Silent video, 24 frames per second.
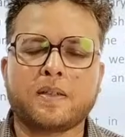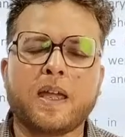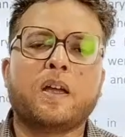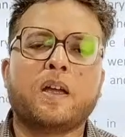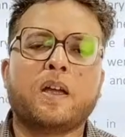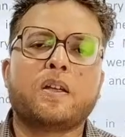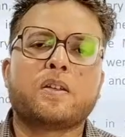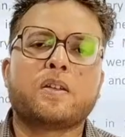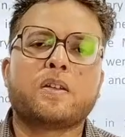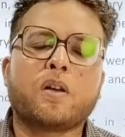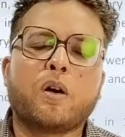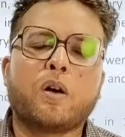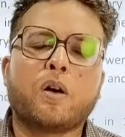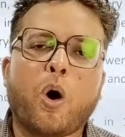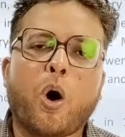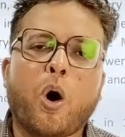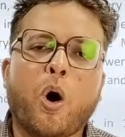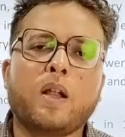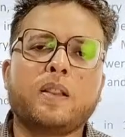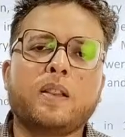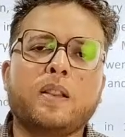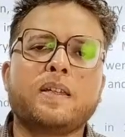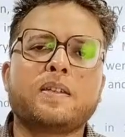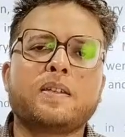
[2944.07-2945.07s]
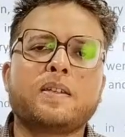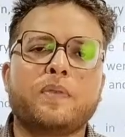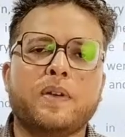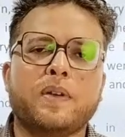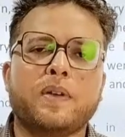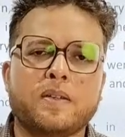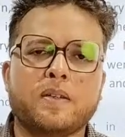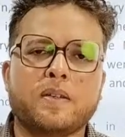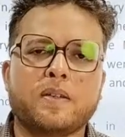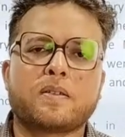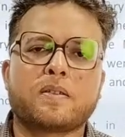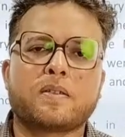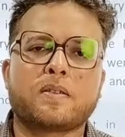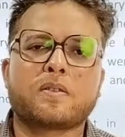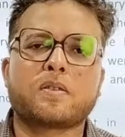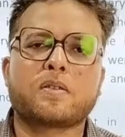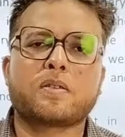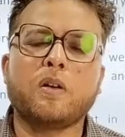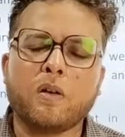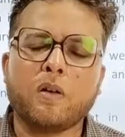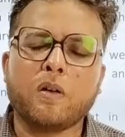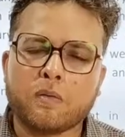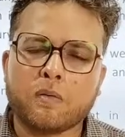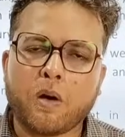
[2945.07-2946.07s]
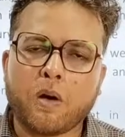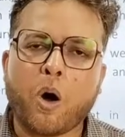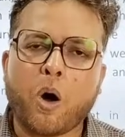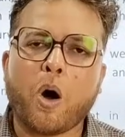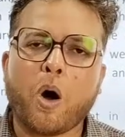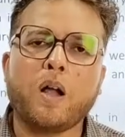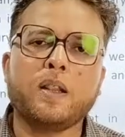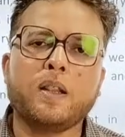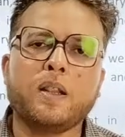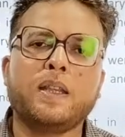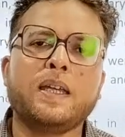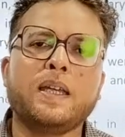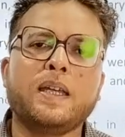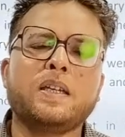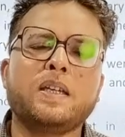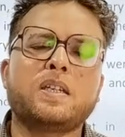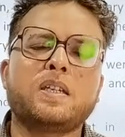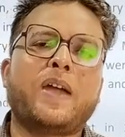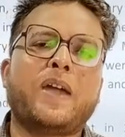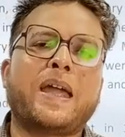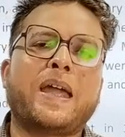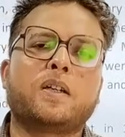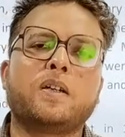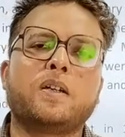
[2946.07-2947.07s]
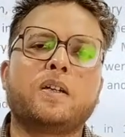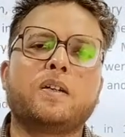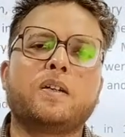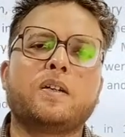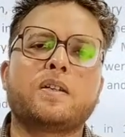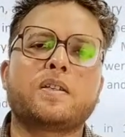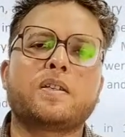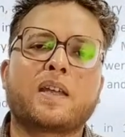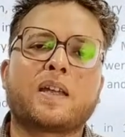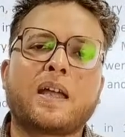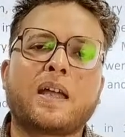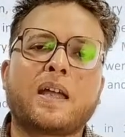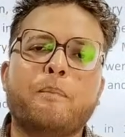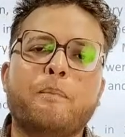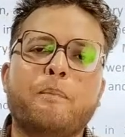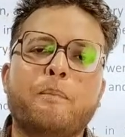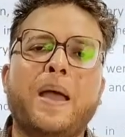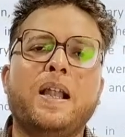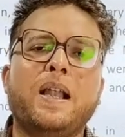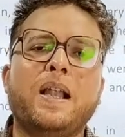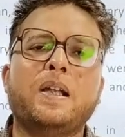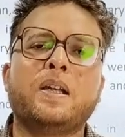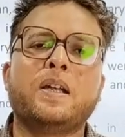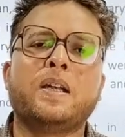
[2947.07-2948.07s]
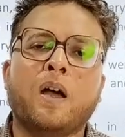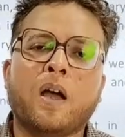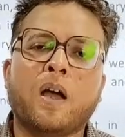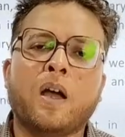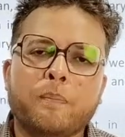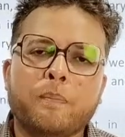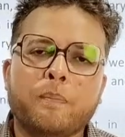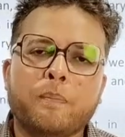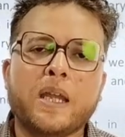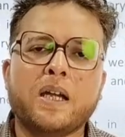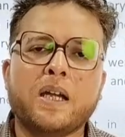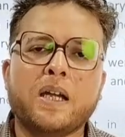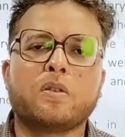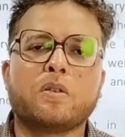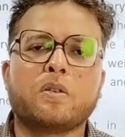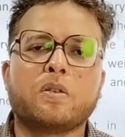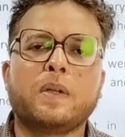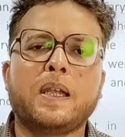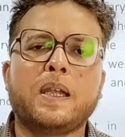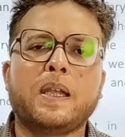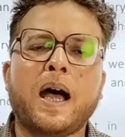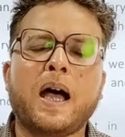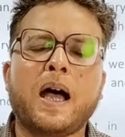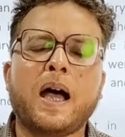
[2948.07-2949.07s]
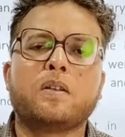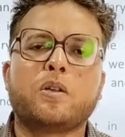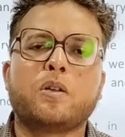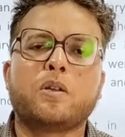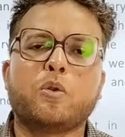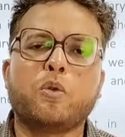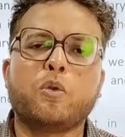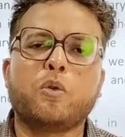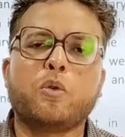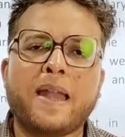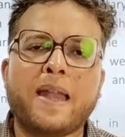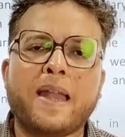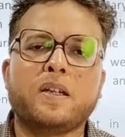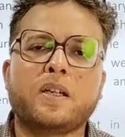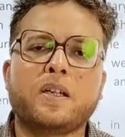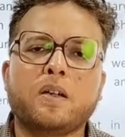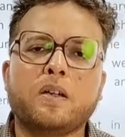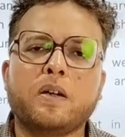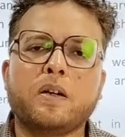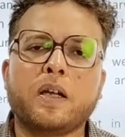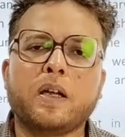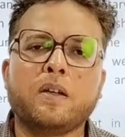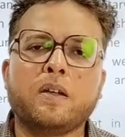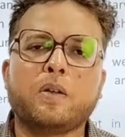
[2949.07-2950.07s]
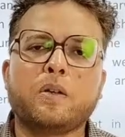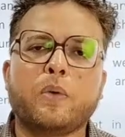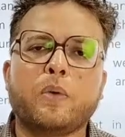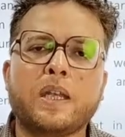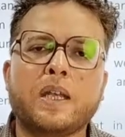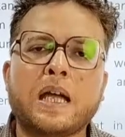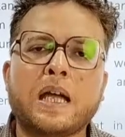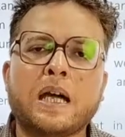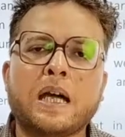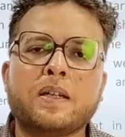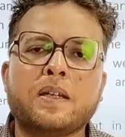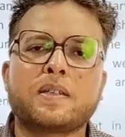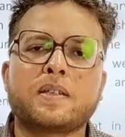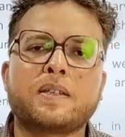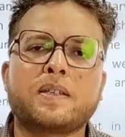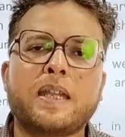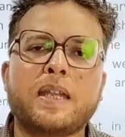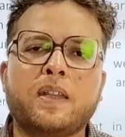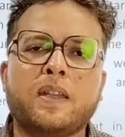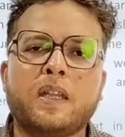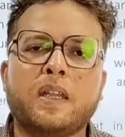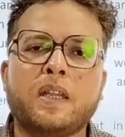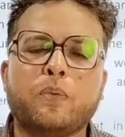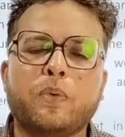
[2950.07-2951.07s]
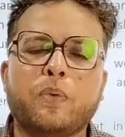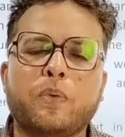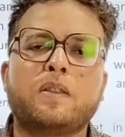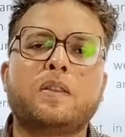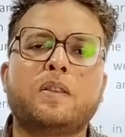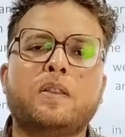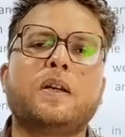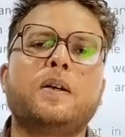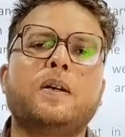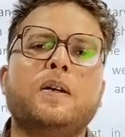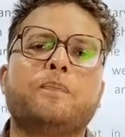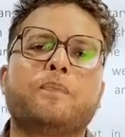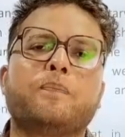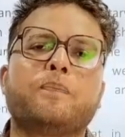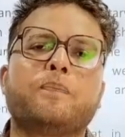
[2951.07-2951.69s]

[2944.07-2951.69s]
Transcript: So all these reasons, all these factors compelled Mir Jumla to enter into an understanding with the